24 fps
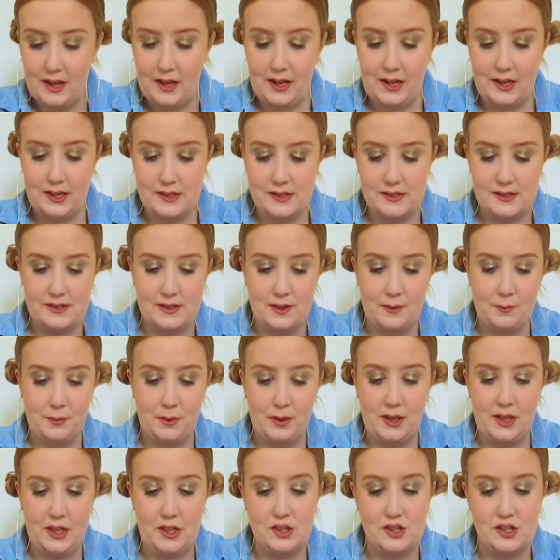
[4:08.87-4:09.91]
It is
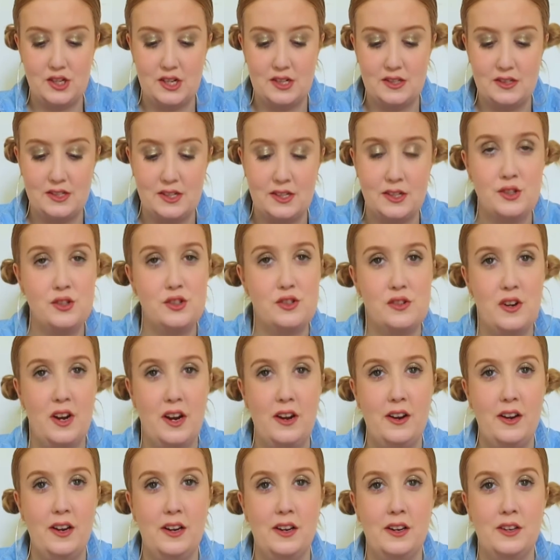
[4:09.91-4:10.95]
simply just an
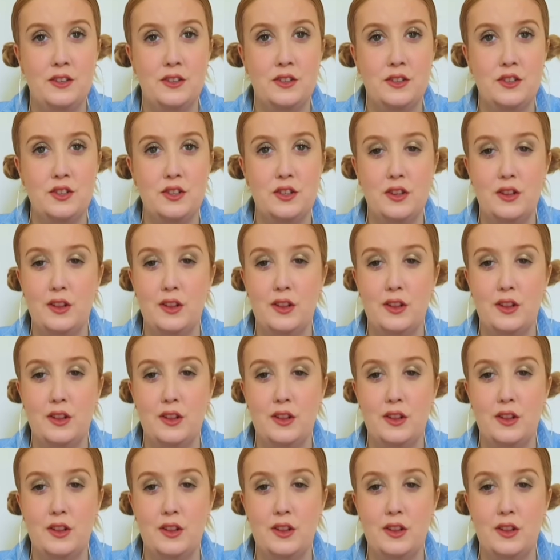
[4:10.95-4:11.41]
Australian